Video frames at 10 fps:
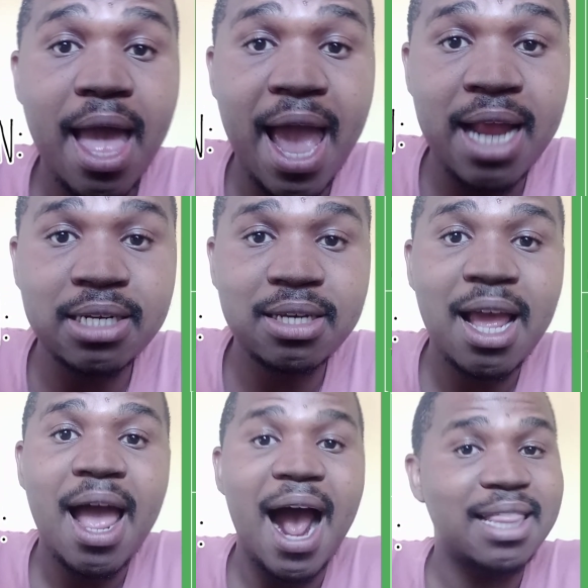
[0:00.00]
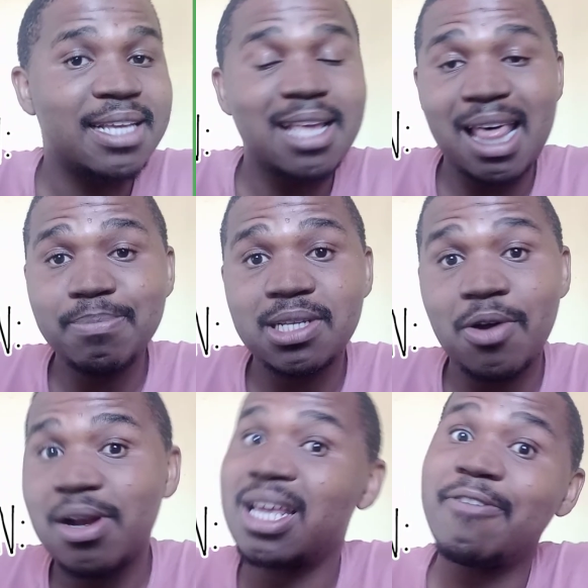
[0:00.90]
And I think Southampton
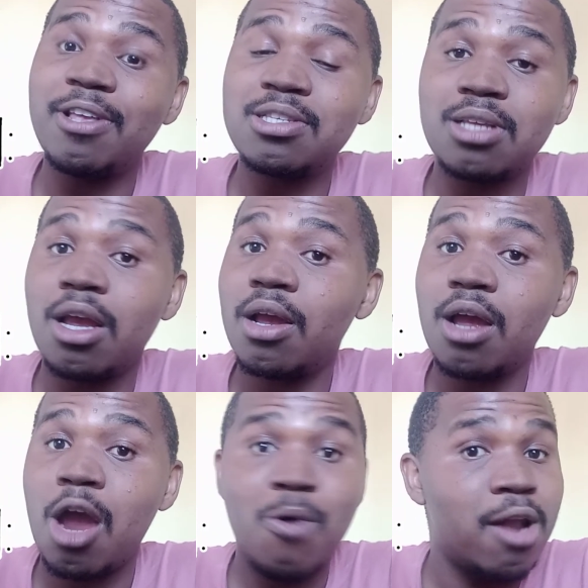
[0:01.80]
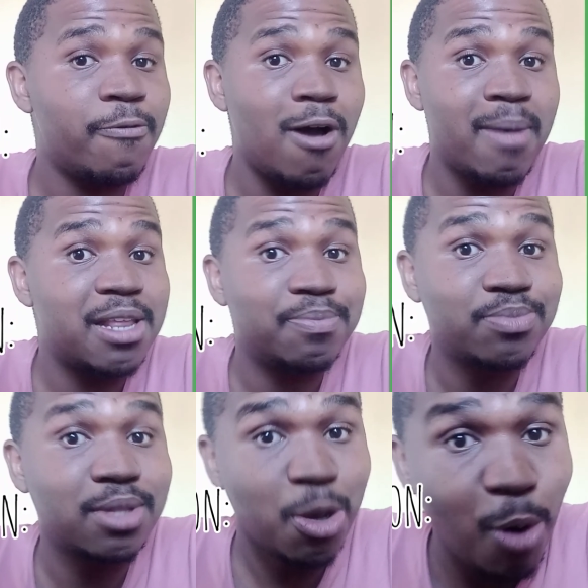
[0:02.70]
are going to give us a run for our money.
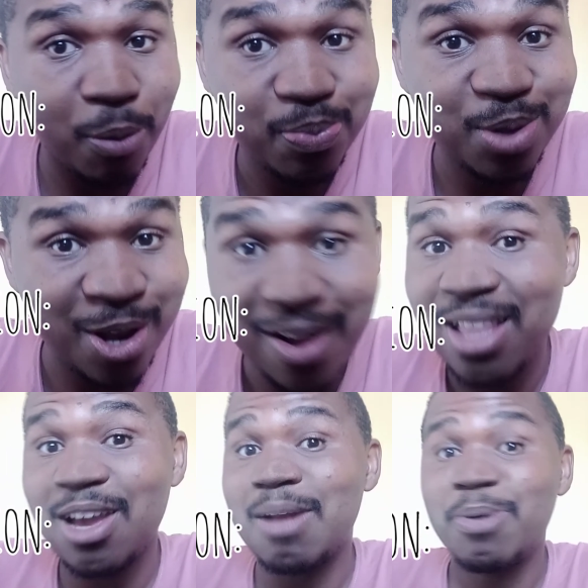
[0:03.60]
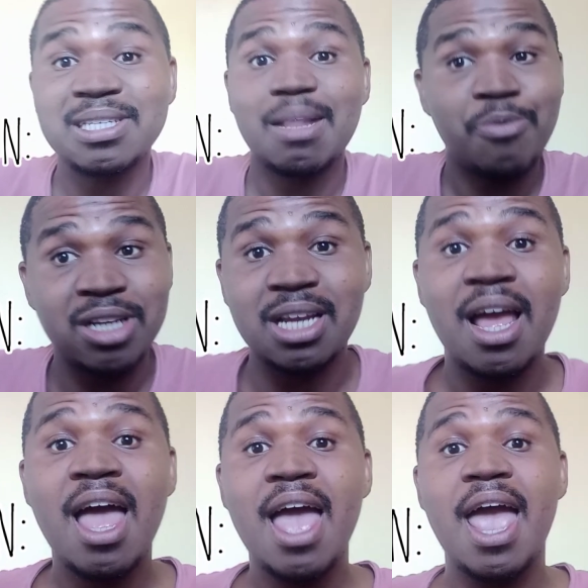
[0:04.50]
They will, and they're going to put us under
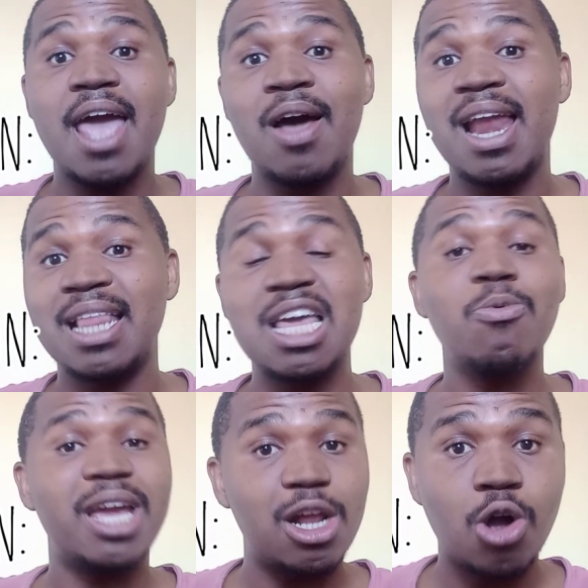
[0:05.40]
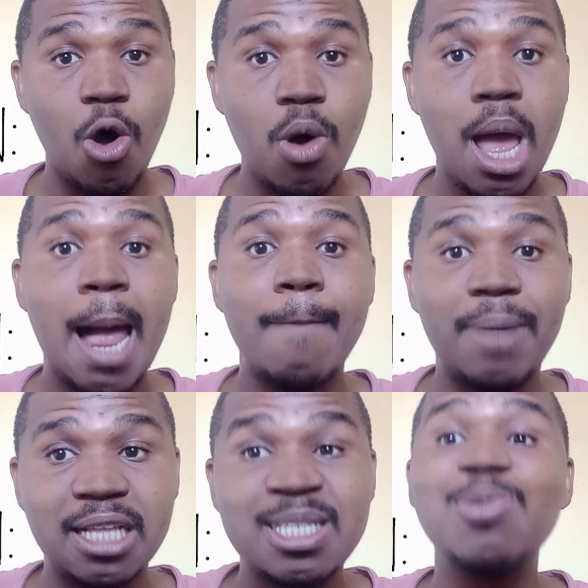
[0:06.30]
pressure, and I think we'll get a goal,
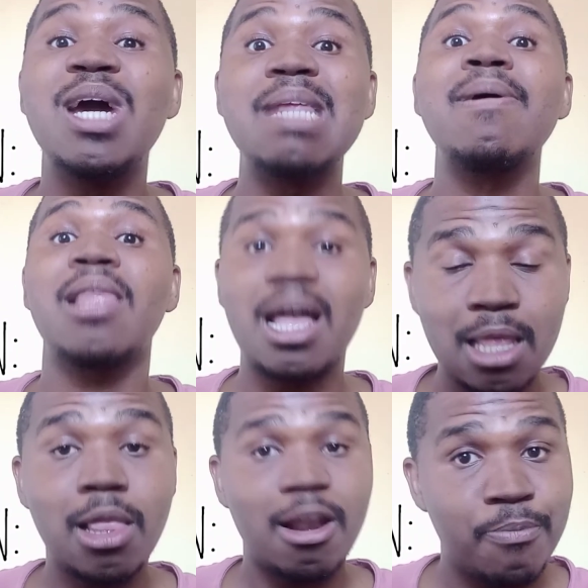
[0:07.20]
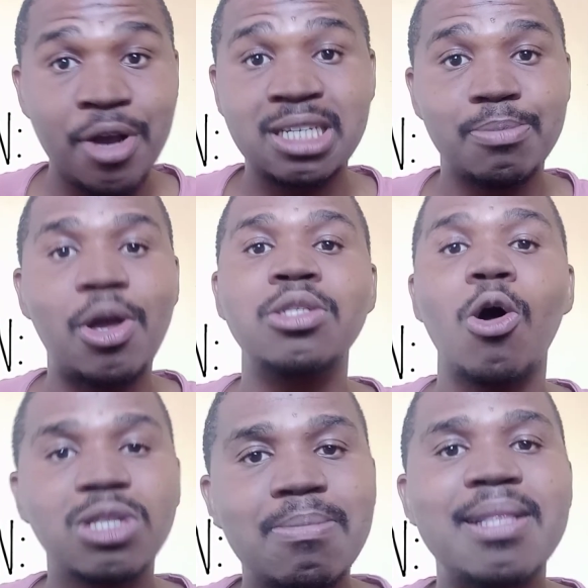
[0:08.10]
but we're going to be under a lot of pressure because
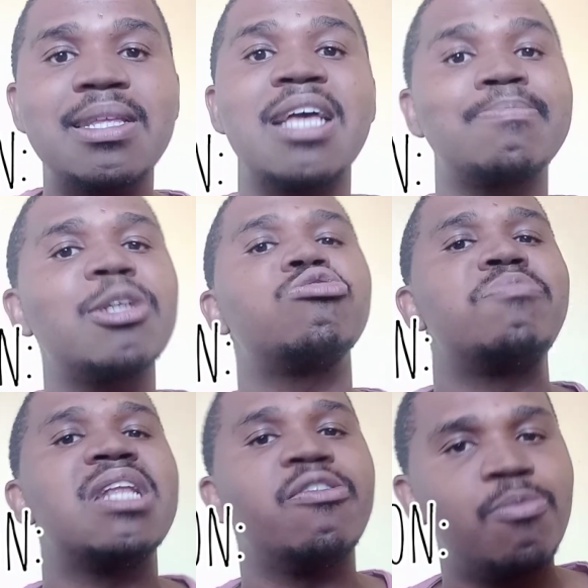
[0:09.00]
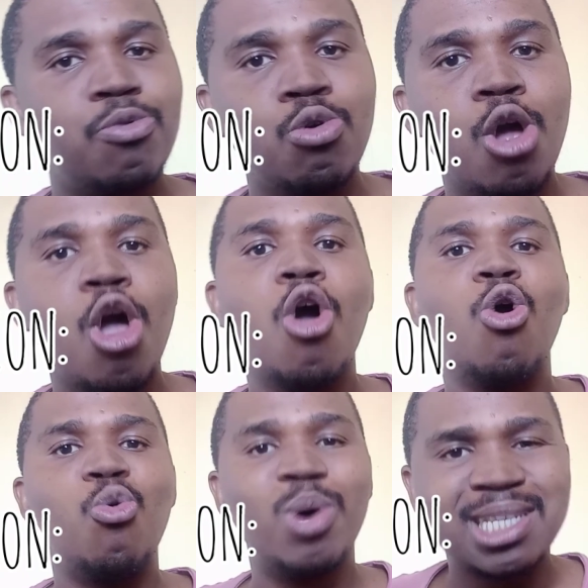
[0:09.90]
ultimately, as much as we beat Liverpool,
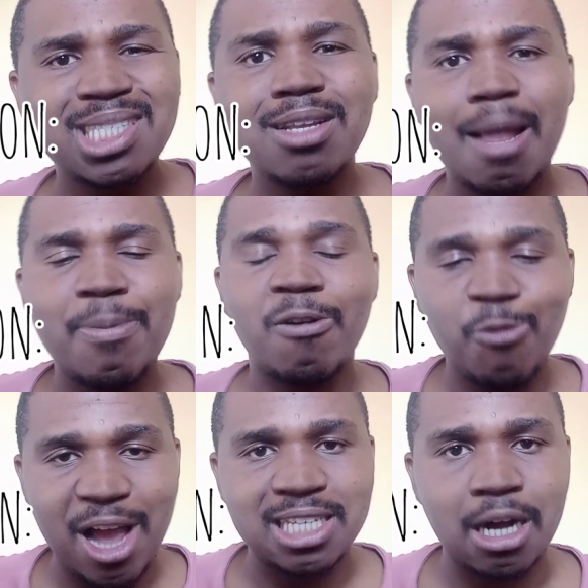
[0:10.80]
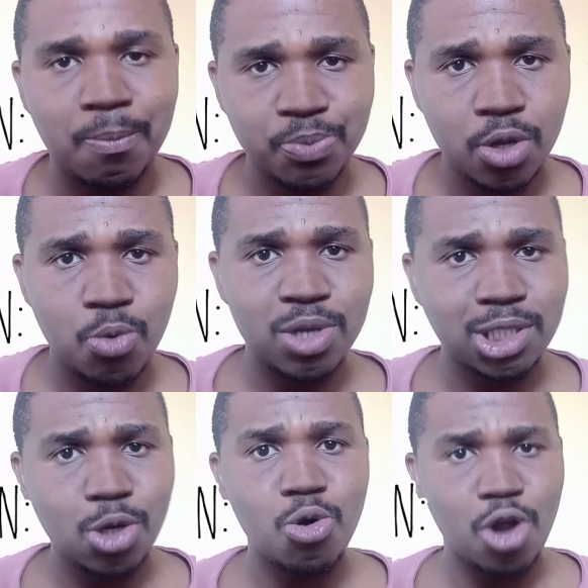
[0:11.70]
we're still a bit fragile. We're
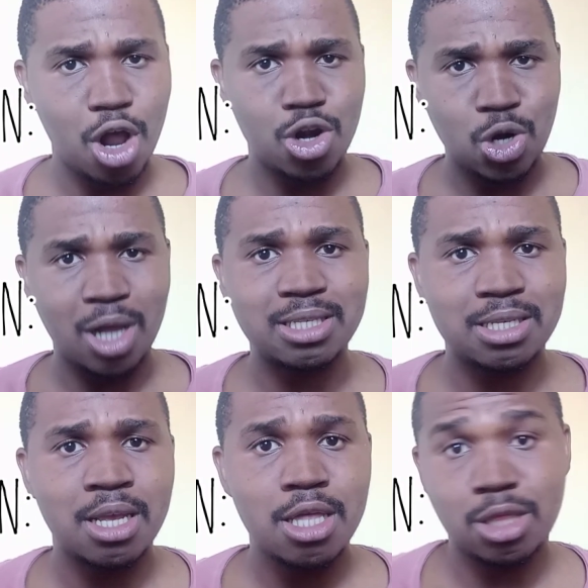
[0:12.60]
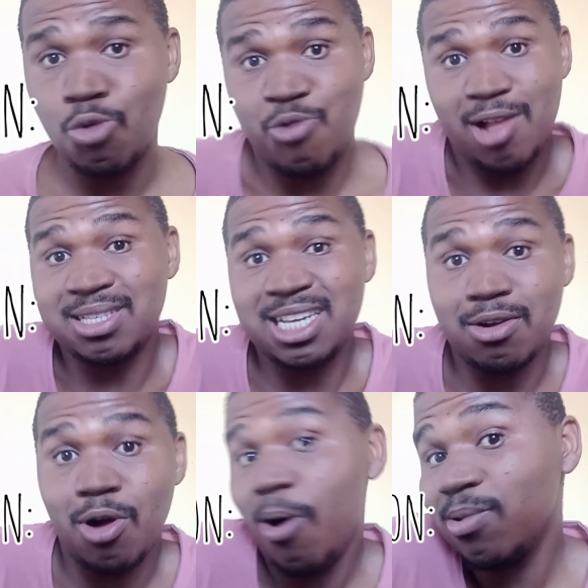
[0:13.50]
still not the real
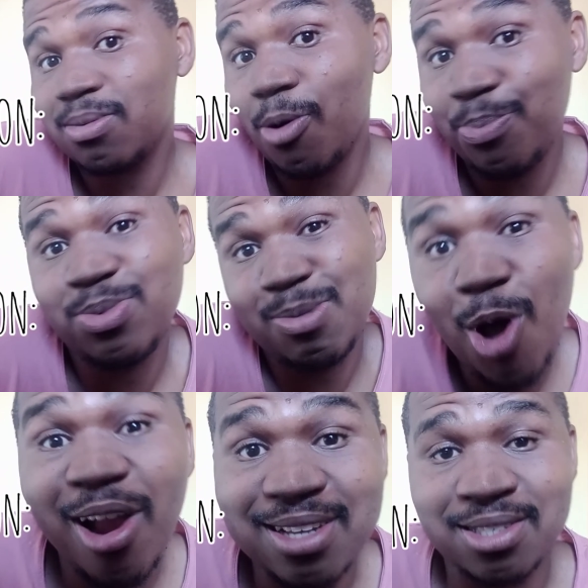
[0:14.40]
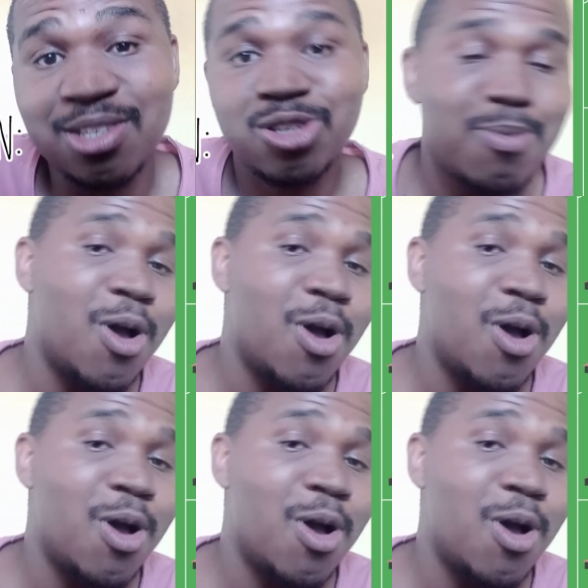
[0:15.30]
deal, to be honest.